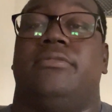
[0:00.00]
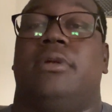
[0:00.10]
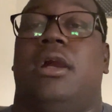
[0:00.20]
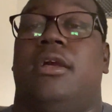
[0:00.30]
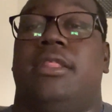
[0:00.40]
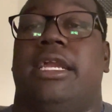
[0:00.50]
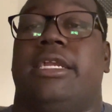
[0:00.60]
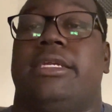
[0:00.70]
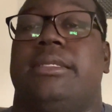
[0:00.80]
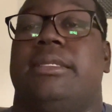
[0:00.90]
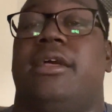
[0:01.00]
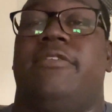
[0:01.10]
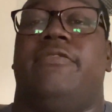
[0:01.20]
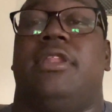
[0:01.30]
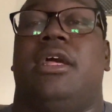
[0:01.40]
all that good
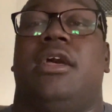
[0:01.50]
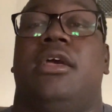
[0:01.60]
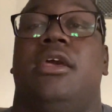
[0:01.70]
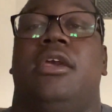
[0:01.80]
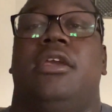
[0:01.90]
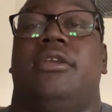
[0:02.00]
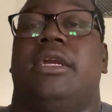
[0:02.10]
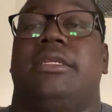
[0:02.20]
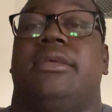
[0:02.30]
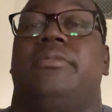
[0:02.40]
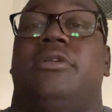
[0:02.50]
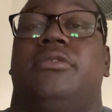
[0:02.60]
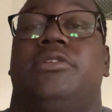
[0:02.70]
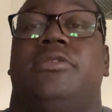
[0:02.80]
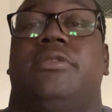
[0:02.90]
stuff, and you guys let me know
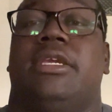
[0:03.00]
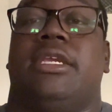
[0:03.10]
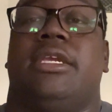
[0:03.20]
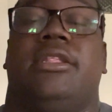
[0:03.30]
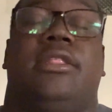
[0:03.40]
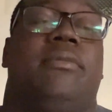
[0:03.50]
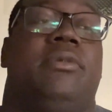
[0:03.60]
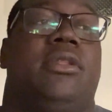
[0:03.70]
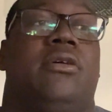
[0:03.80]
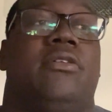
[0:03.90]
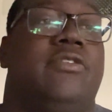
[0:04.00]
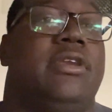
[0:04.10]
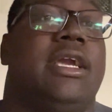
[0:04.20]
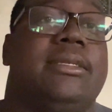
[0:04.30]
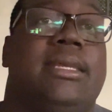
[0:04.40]
what you think, and let me know if you
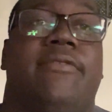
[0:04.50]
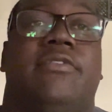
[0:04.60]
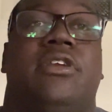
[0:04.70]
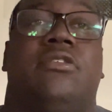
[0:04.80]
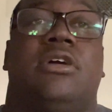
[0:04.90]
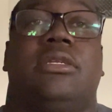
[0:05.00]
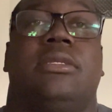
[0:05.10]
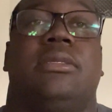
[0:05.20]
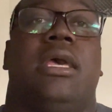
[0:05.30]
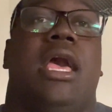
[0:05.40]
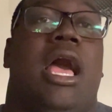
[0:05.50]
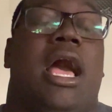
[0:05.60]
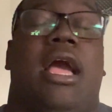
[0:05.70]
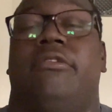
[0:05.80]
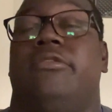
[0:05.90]
guys have any questions.
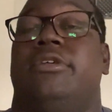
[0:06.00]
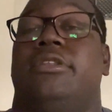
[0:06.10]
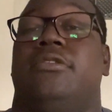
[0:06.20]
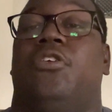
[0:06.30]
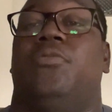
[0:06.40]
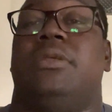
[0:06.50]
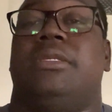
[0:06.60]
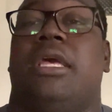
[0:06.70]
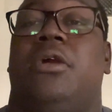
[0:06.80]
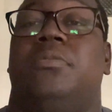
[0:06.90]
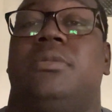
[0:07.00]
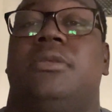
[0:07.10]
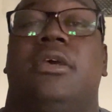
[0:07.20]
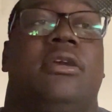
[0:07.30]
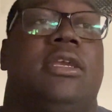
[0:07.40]
I really do hope this helps,
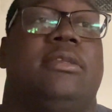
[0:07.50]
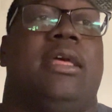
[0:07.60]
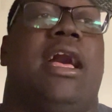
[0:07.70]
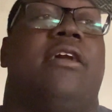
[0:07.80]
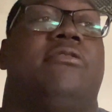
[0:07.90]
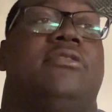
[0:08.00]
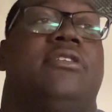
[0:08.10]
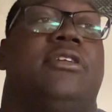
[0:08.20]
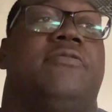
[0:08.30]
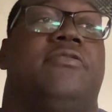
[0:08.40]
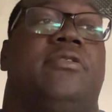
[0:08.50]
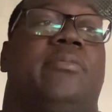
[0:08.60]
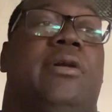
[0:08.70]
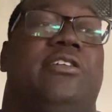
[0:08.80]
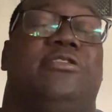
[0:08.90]
because I was looking for a
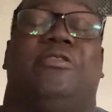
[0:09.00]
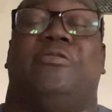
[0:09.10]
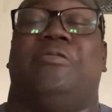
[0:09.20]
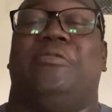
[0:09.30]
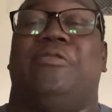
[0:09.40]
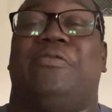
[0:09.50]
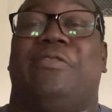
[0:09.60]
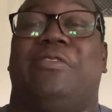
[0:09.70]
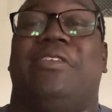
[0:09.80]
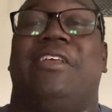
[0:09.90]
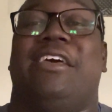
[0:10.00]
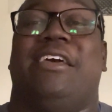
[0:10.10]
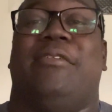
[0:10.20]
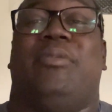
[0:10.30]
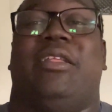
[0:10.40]
ball joint removal
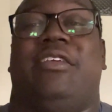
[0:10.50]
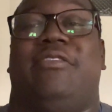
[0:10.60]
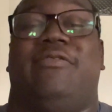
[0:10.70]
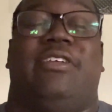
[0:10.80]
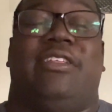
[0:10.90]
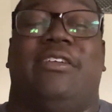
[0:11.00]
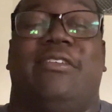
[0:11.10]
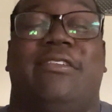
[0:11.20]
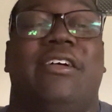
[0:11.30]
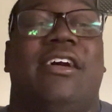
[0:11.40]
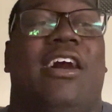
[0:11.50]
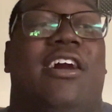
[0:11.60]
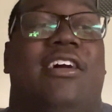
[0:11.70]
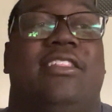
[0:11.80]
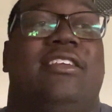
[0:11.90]
video
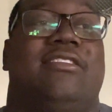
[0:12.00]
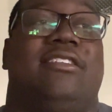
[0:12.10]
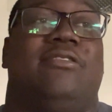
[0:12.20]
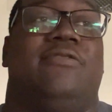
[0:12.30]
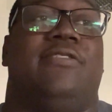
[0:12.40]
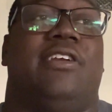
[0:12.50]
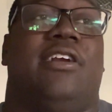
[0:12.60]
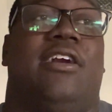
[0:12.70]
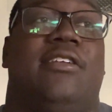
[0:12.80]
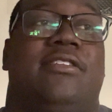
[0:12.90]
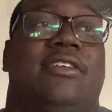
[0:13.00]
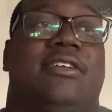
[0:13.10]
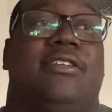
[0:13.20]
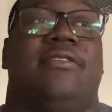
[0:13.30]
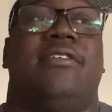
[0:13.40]
on these, and it was very hard
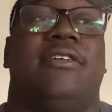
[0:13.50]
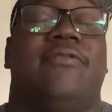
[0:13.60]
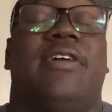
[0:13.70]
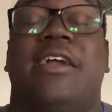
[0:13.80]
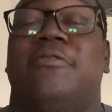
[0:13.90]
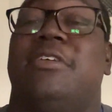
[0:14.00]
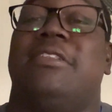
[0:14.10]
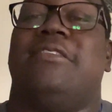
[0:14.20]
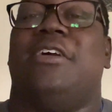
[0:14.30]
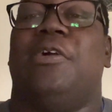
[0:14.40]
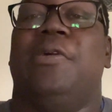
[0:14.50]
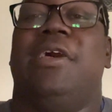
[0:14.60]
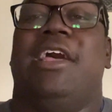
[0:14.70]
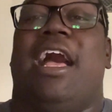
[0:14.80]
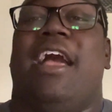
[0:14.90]
to find one, so
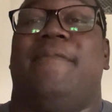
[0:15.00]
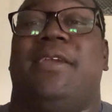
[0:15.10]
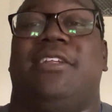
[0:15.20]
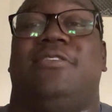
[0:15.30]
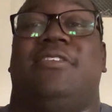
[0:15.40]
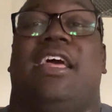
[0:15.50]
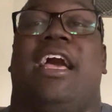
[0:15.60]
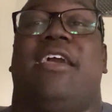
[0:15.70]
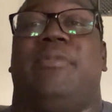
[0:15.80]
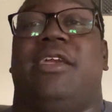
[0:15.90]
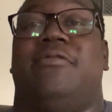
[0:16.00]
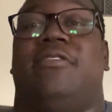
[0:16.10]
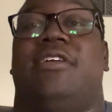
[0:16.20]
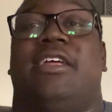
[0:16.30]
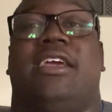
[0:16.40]
I made sure that I made
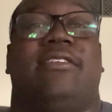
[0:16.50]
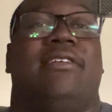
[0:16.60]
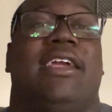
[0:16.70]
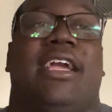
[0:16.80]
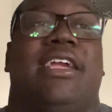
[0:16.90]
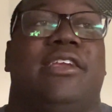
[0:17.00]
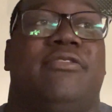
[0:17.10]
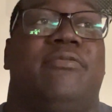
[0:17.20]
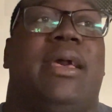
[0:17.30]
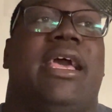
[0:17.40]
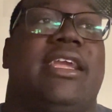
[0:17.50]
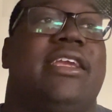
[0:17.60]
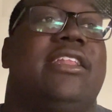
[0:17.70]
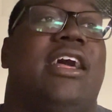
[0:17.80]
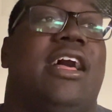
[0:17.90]
one. I gotta give back,
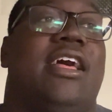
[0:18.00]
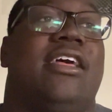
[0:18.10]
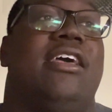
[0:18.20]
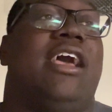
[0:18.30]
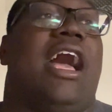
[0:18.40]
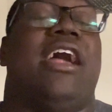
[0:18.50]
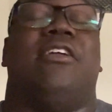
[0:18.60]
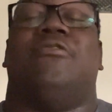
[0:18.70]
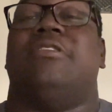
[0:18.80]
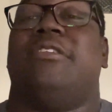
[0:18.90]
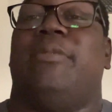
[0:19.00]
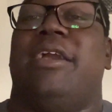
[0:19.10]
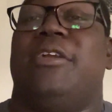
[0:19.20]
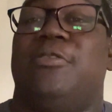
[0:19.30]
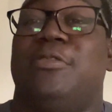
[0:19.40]
and I don't want somebody
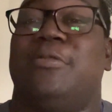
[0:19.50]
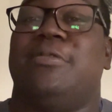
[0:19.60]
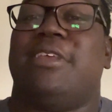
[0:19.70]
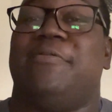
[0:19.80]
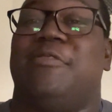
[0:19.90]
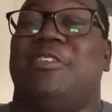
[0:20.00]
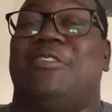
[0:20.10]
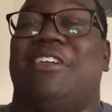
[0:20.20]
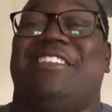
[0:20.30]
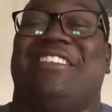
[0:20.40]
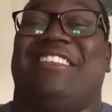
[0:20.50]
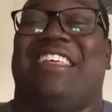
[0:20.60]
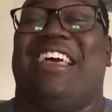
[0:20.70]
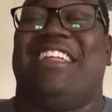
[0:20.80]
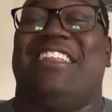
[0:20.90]
going through the same frustrations that
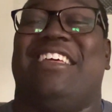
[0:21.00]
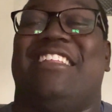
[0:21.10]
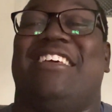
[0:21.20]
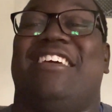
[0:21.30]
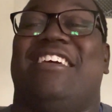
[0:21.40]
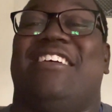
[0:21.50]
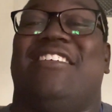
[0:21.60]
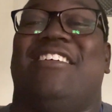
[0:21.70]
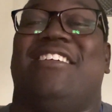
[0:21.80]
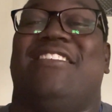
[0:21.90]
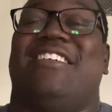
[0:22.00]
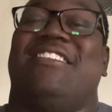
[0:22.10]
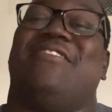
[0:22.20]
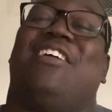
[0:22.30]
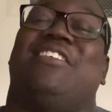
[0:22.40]
I did.
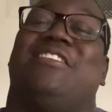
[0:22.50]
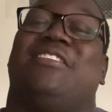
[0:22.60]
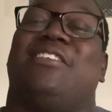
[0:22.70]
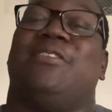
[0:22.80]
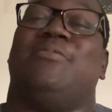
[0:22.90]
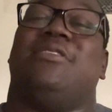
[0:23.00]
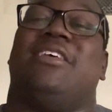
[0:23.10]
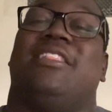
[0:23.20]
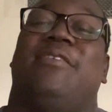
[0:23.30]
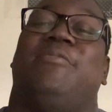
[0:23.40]
Anyways, watch these clips and let me